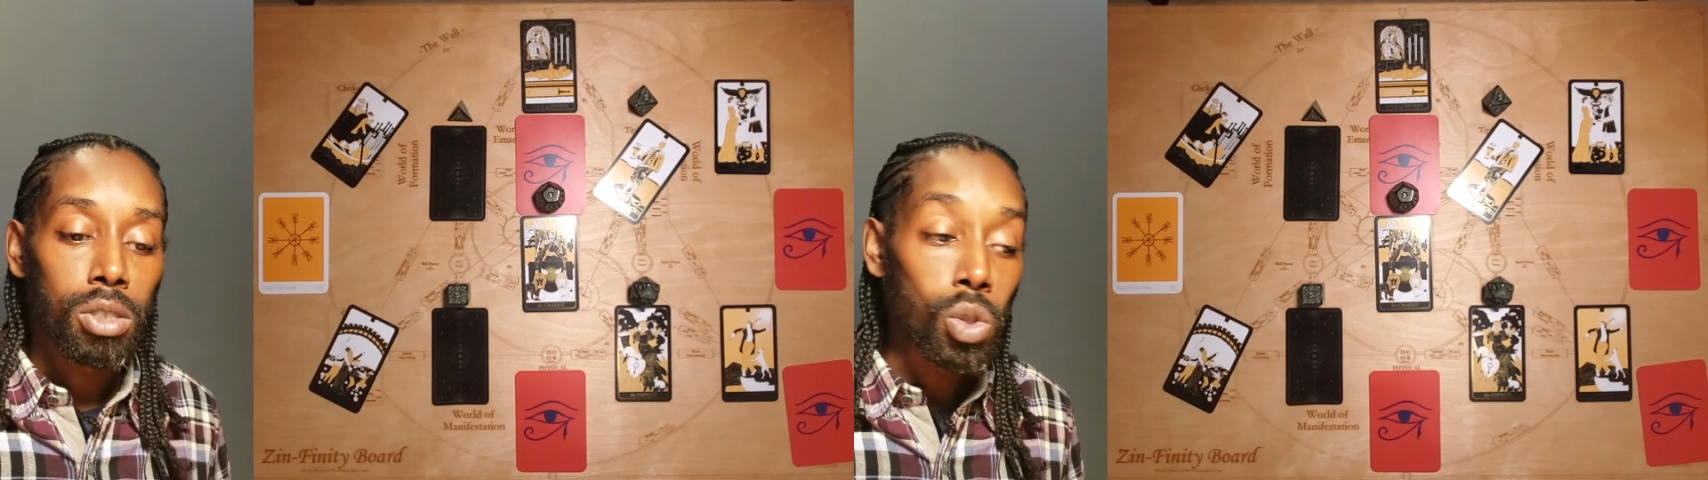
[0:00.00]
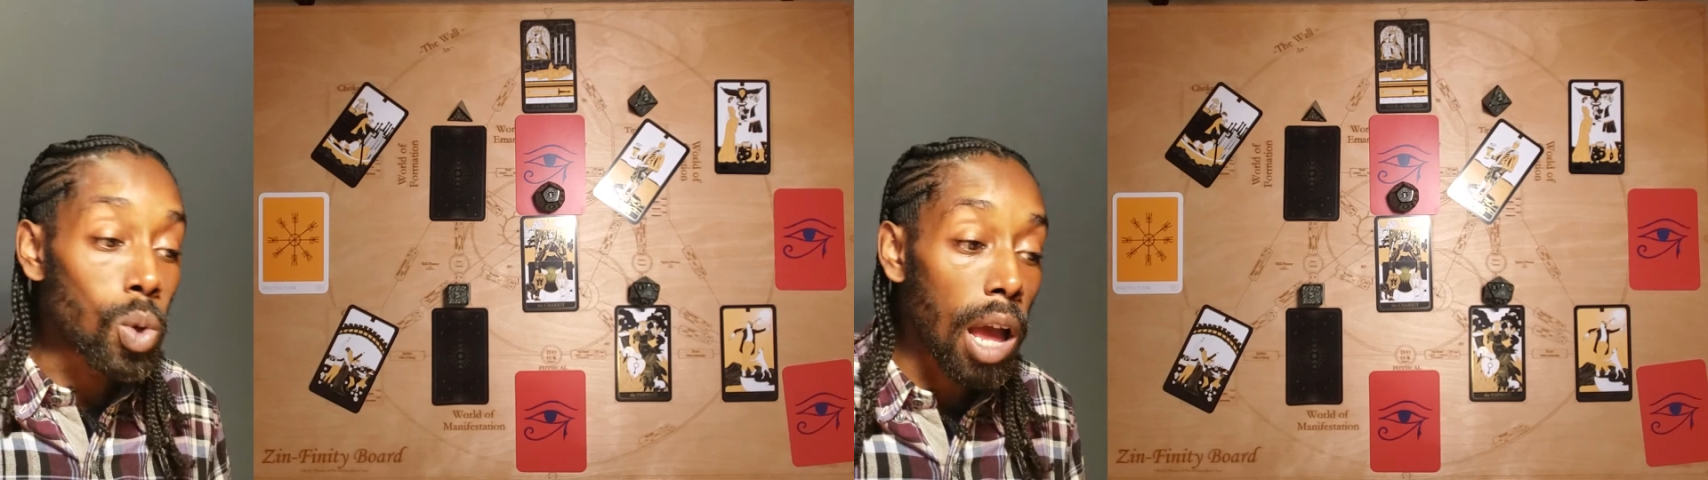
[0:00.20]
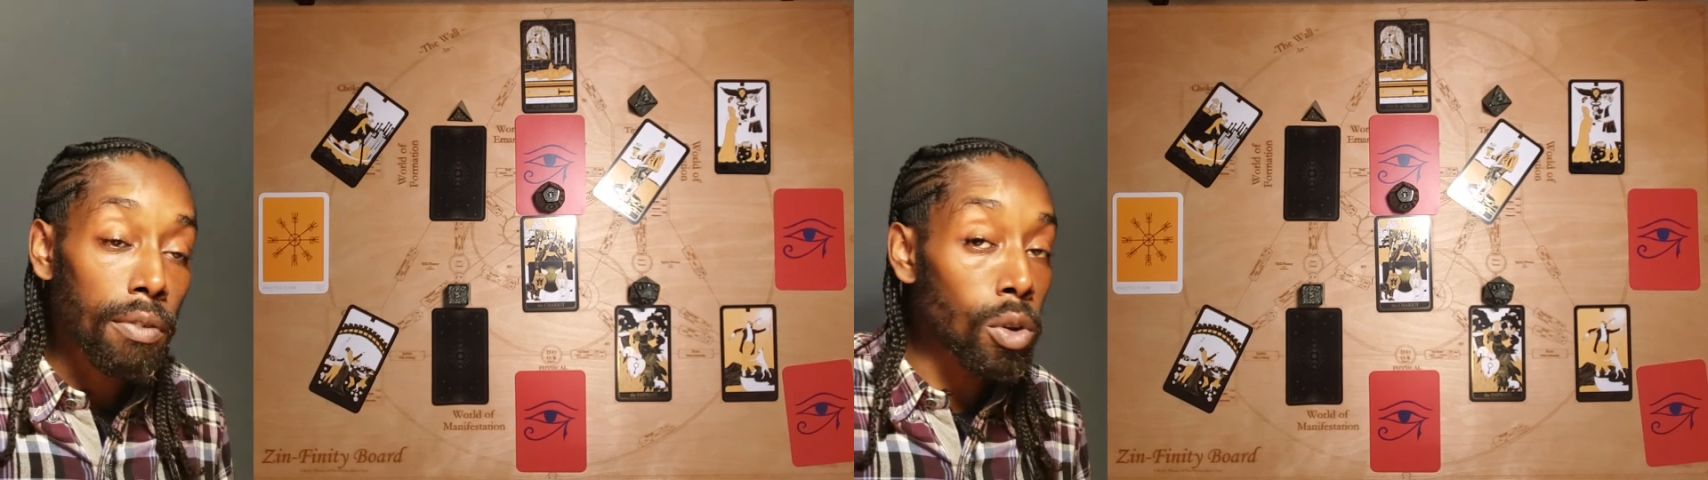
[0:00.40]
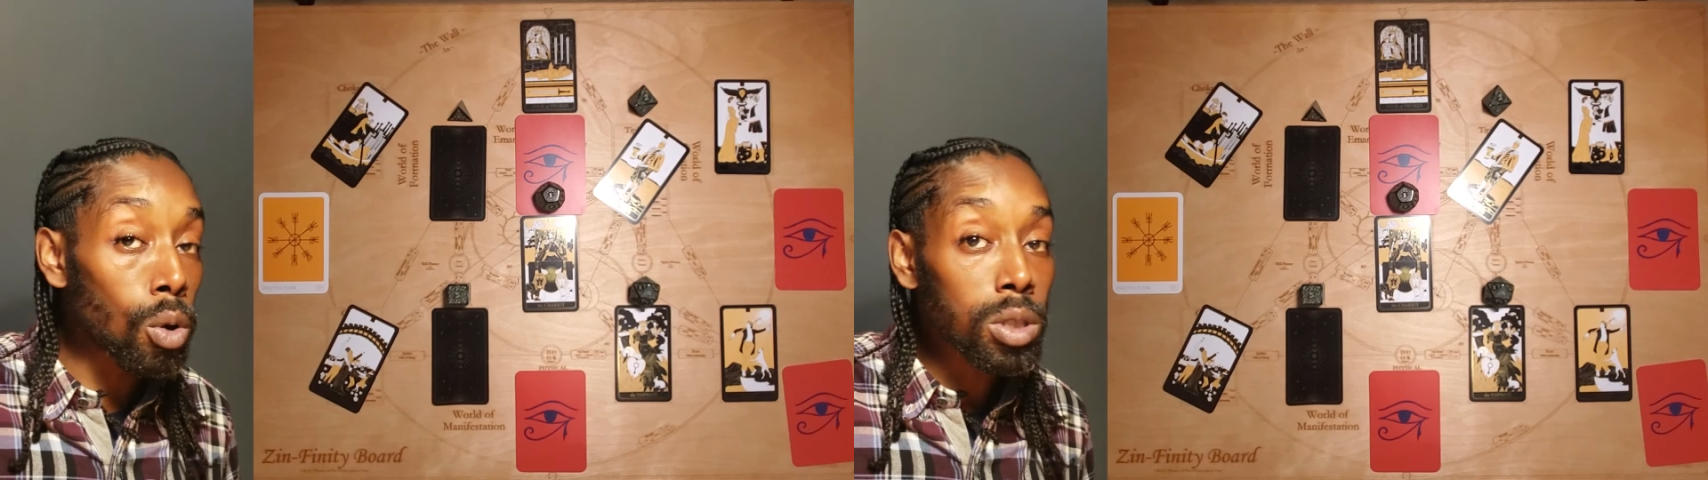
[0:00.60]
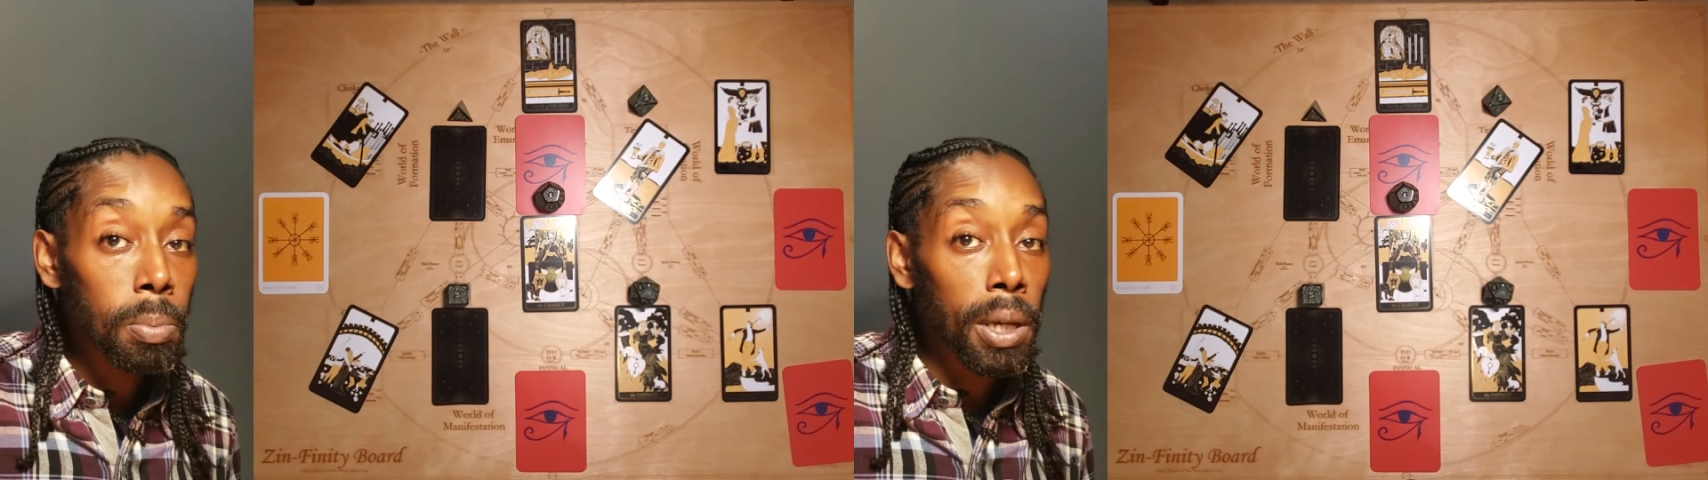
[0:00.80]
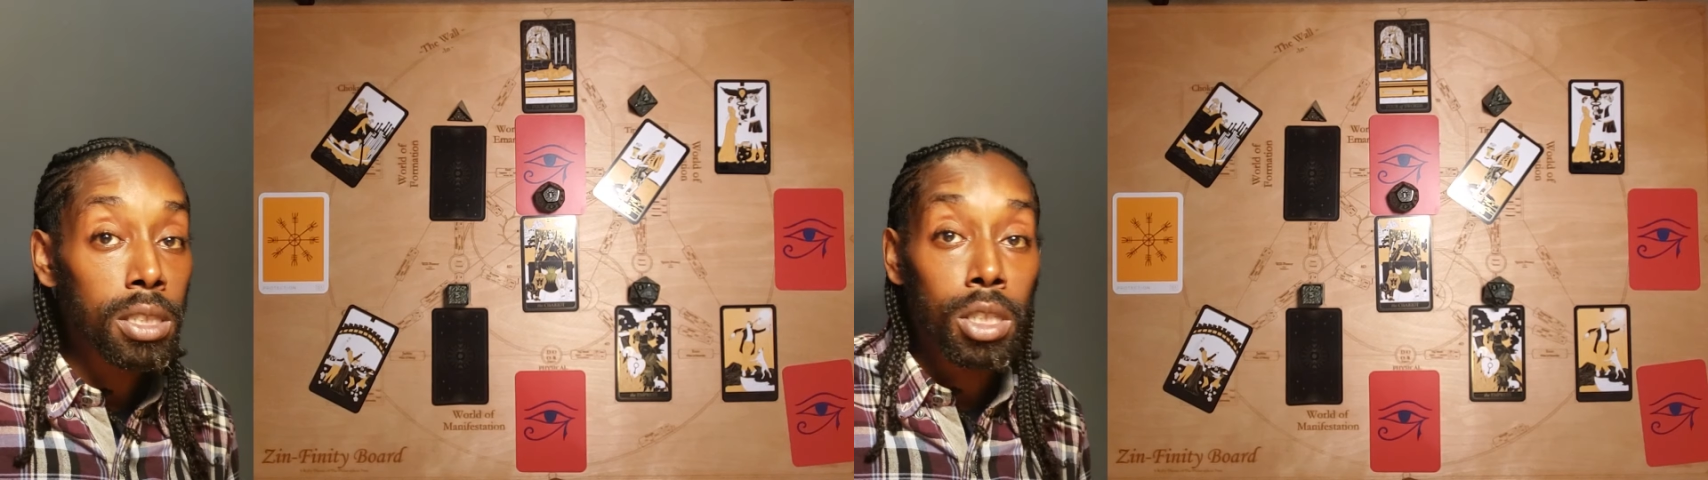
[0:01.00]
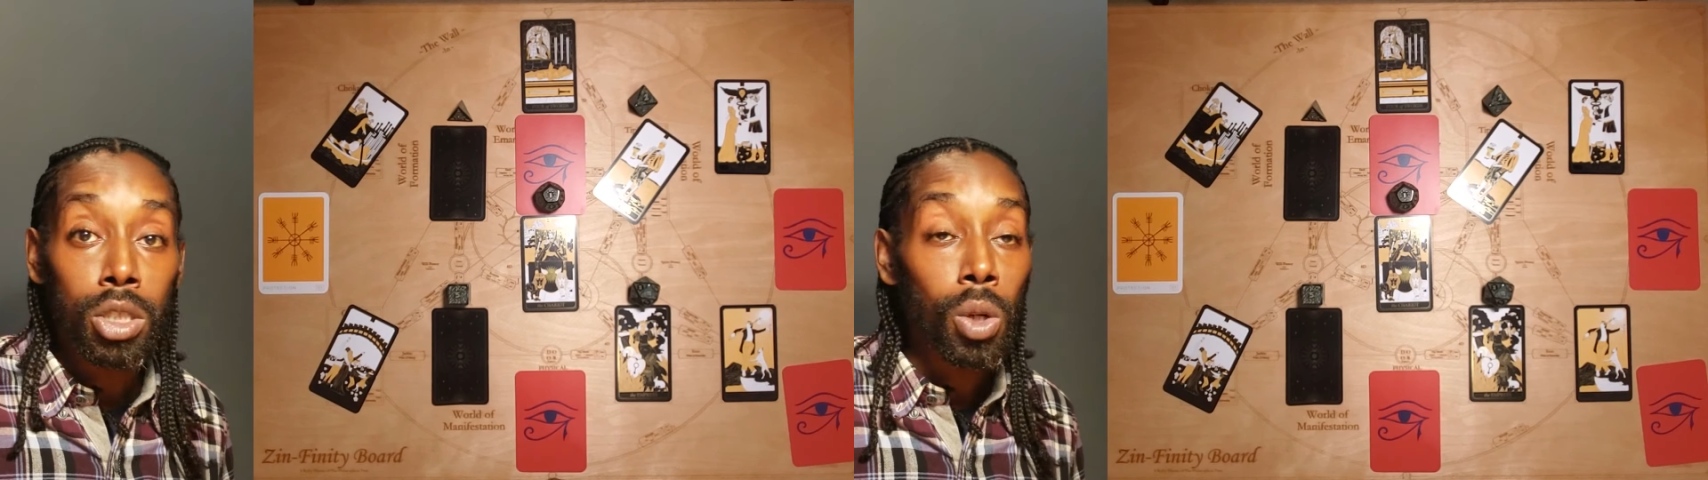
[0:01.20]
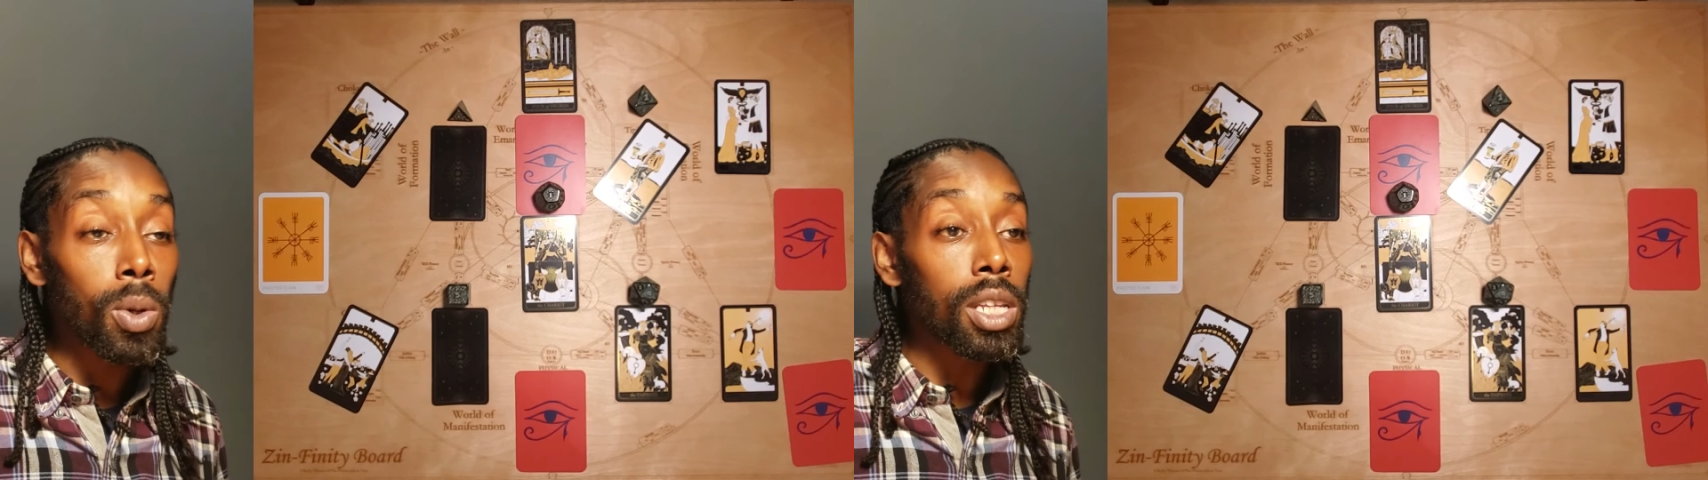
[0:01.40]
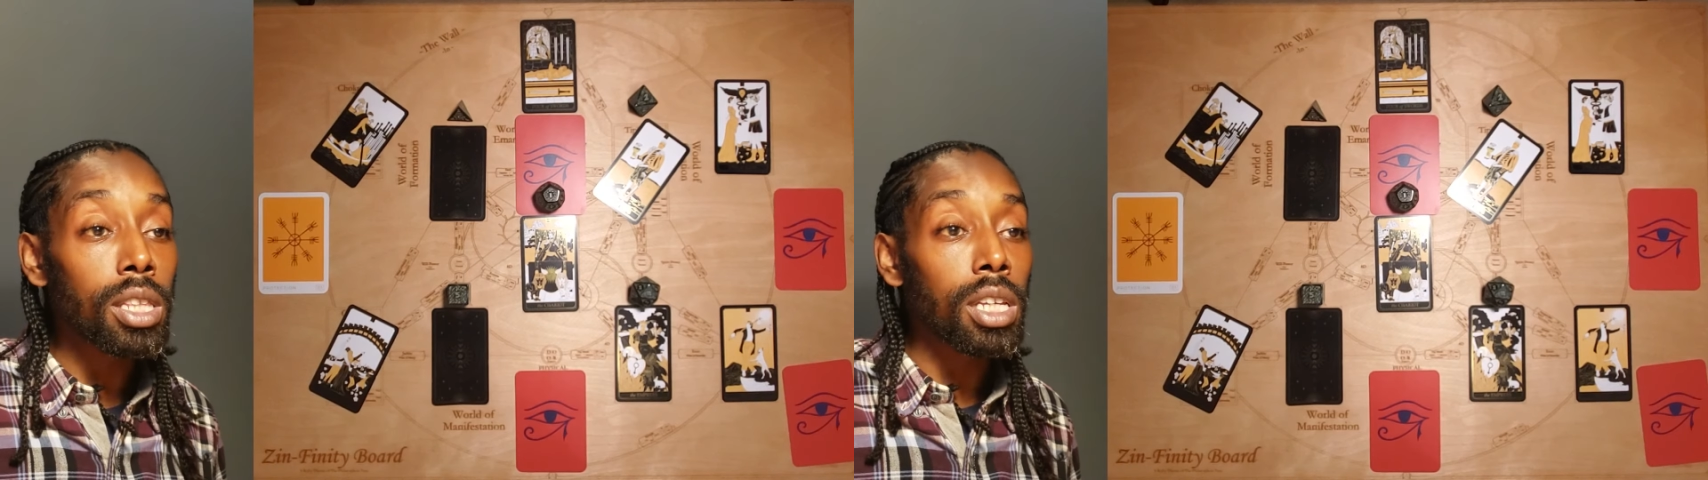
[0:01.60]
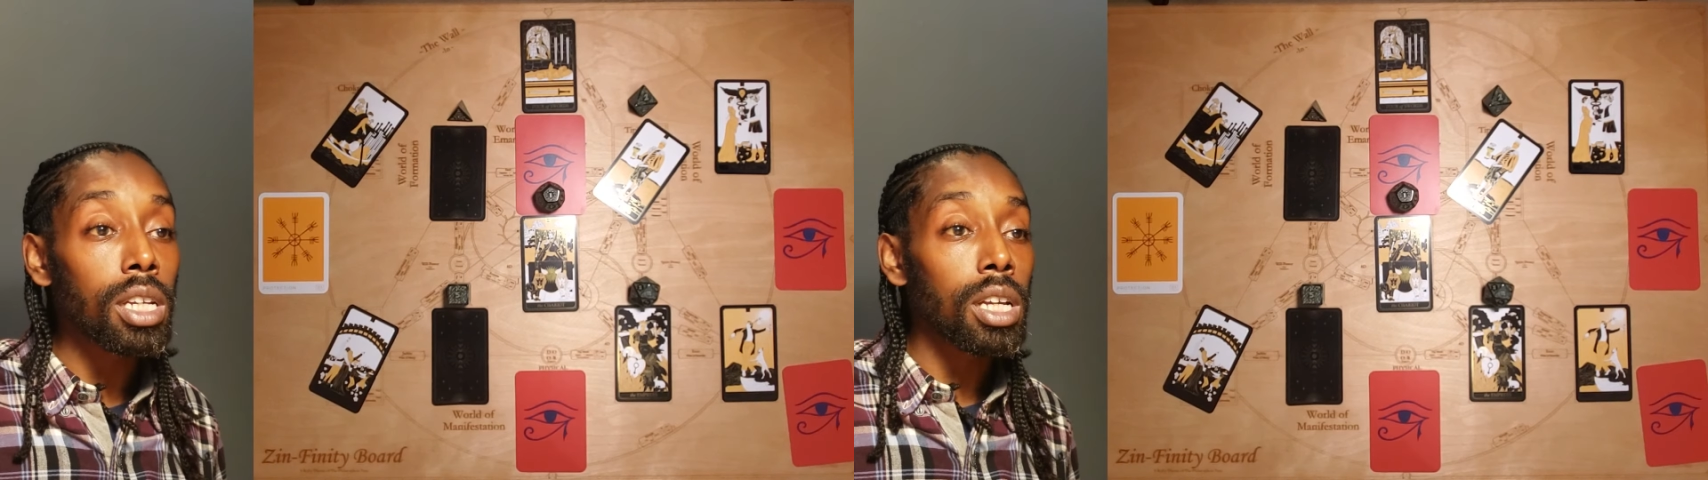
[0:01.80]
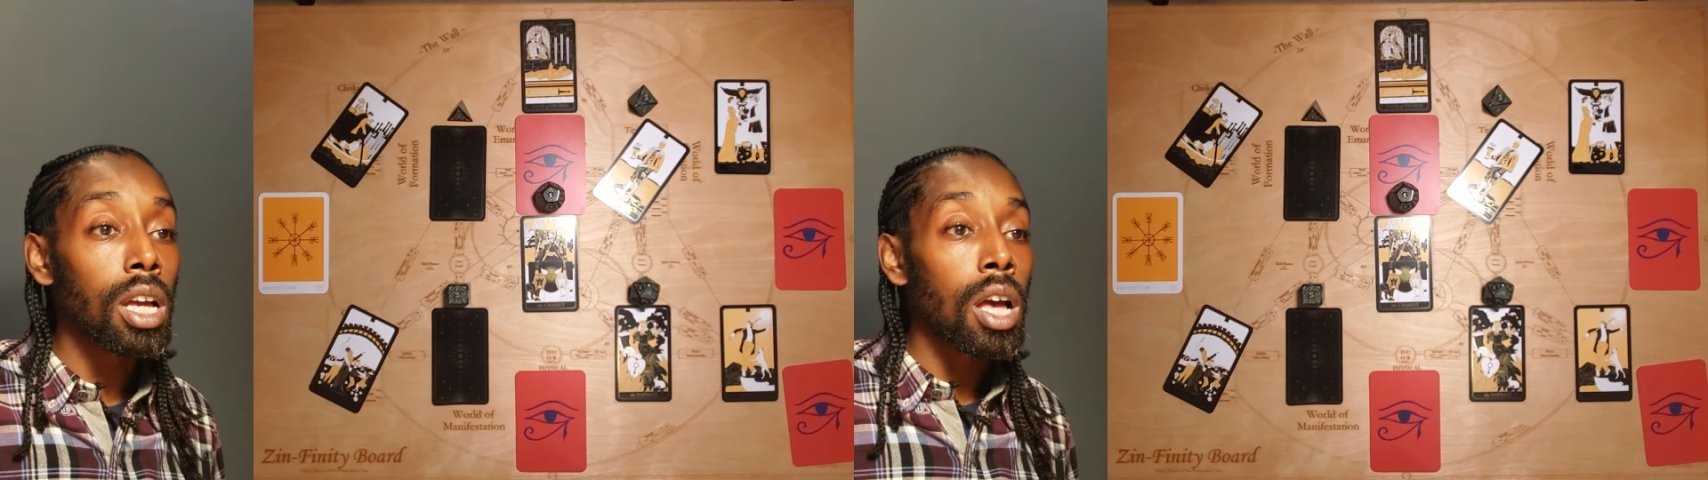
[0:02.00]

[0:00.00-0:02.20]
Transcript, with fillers: You have no space to do anything